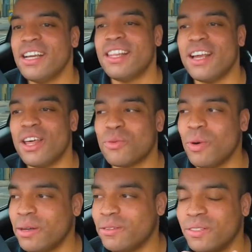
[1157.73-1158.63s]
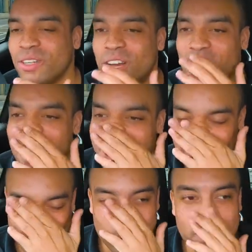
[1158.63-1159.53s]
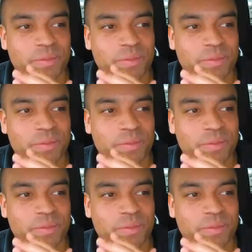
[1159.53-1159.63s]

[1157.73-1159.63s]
The other one, um,